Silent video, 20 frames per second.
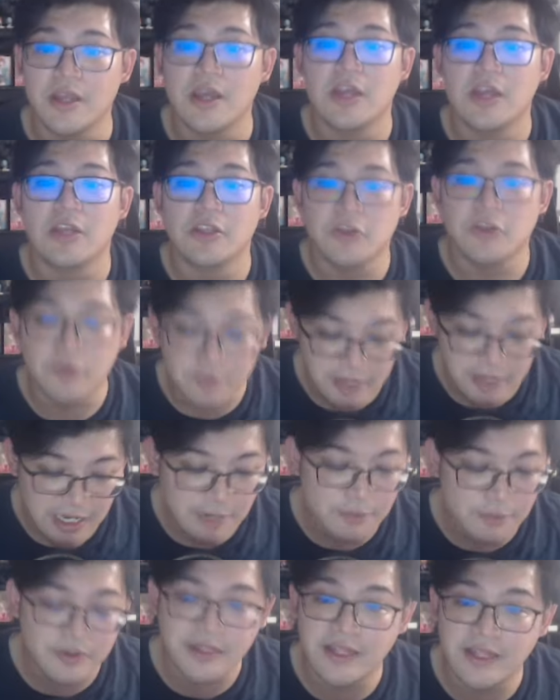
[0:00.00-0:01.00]
you'll be
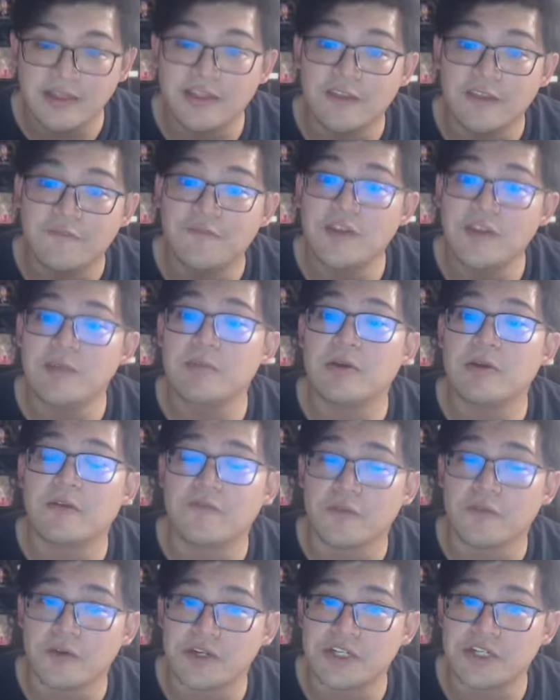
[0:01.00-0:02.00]
able to get the female
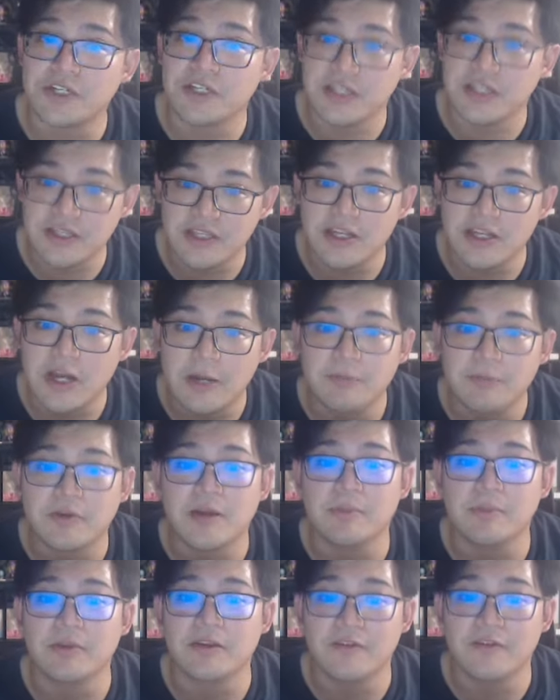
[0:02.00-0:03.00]
version in the
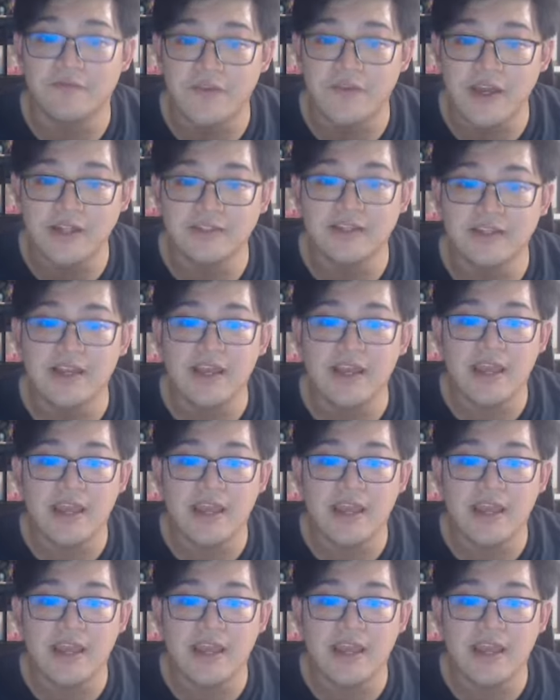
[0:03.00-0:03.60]
upcoming event.